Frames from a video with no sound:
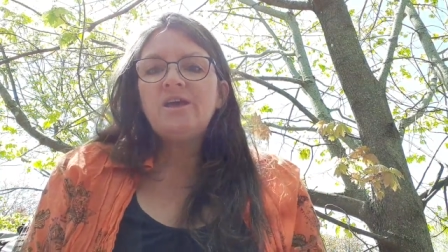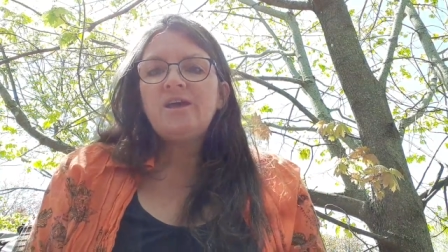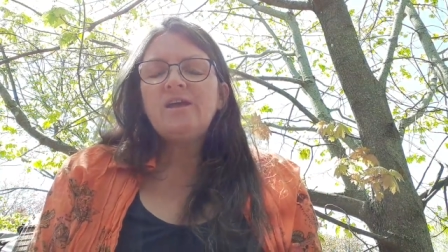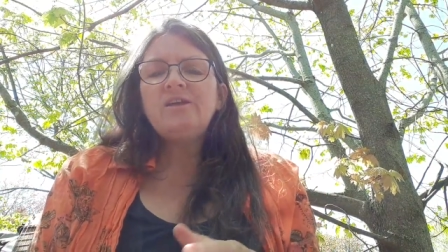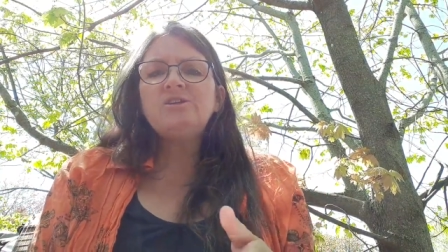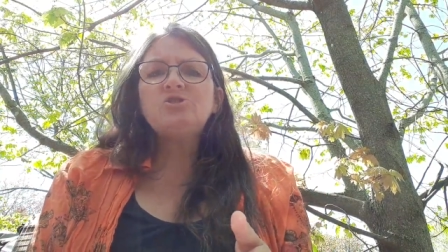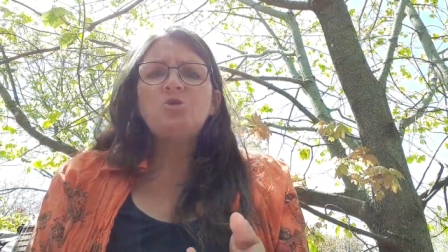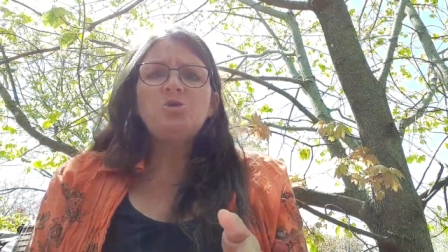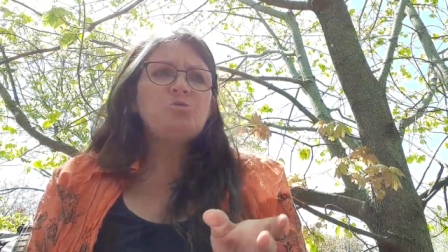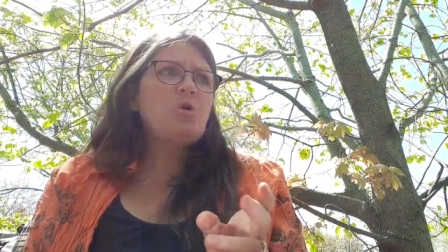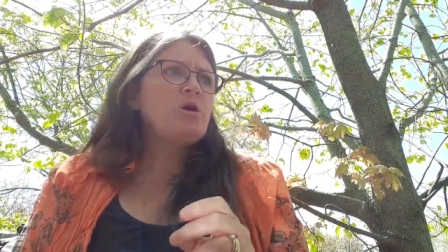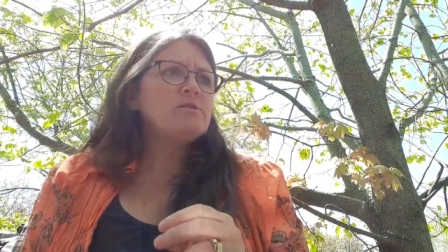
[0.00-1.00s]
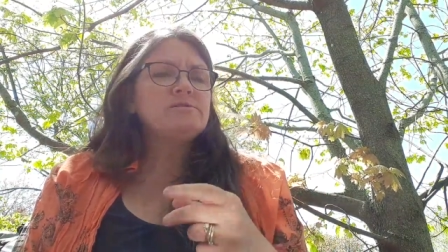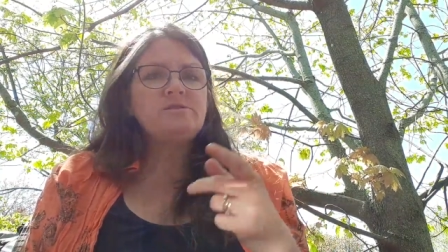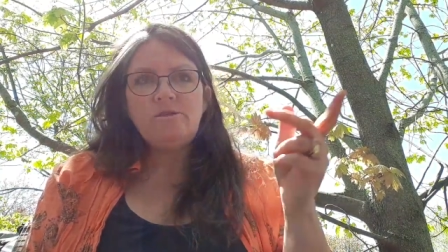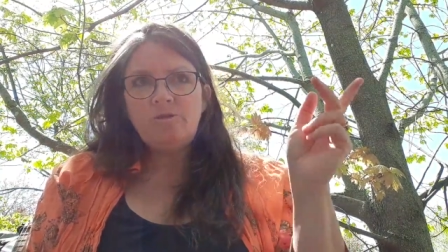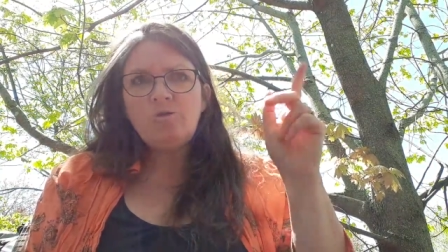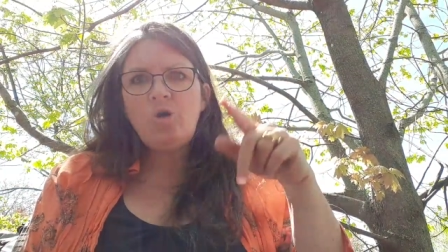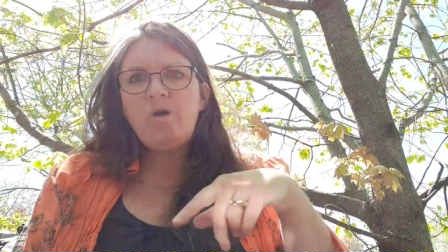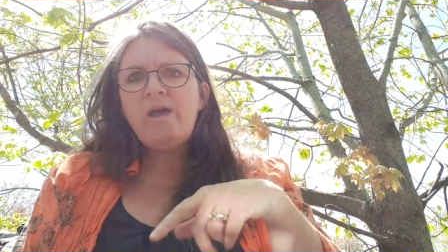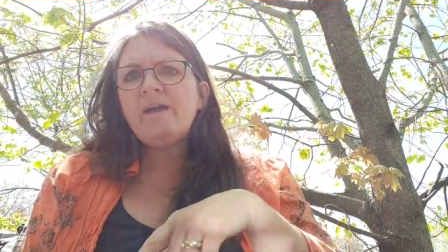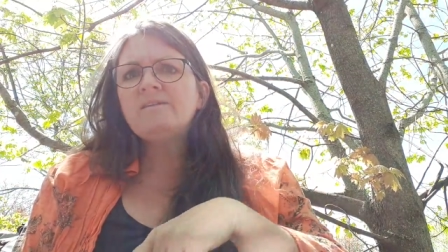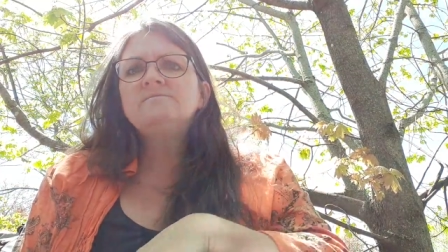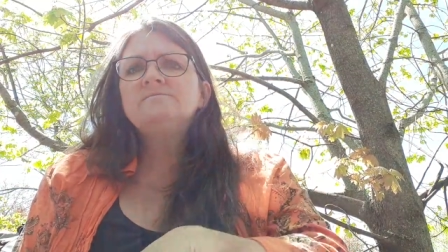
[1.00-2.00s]
and he told Walt, you know, go
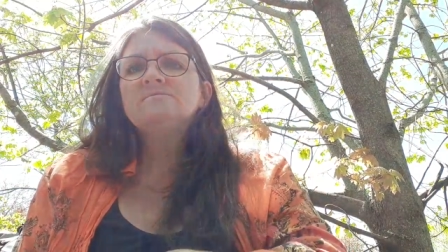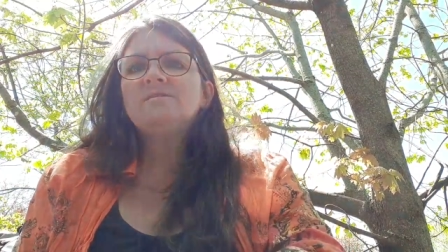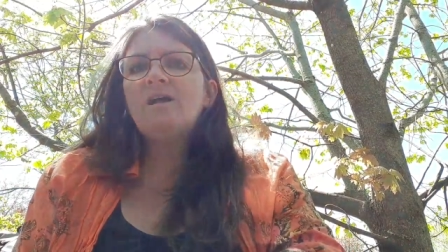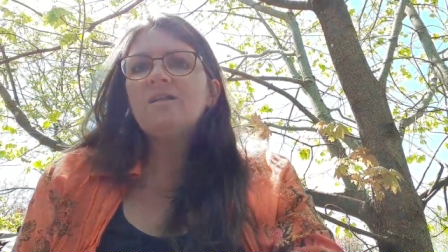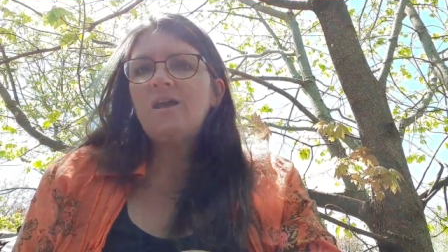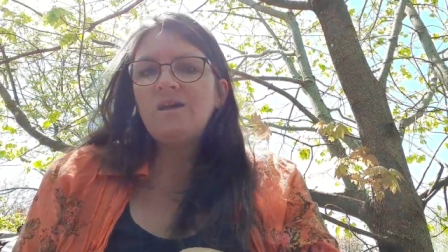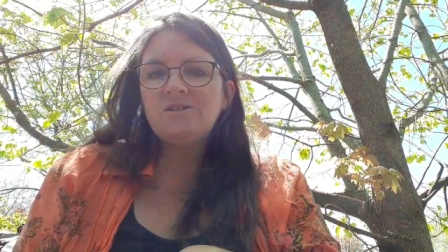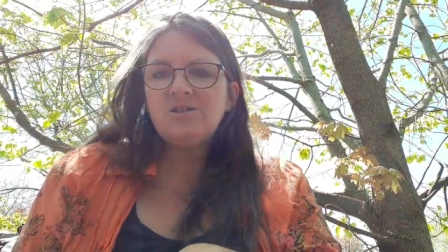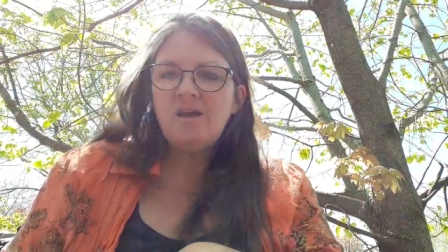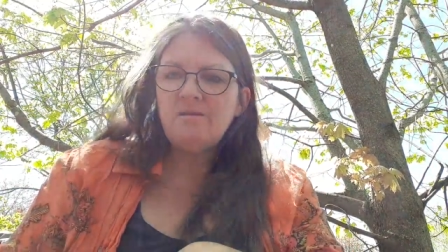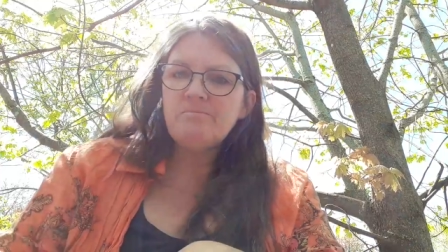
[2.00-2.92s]
ahead, I'll catch up.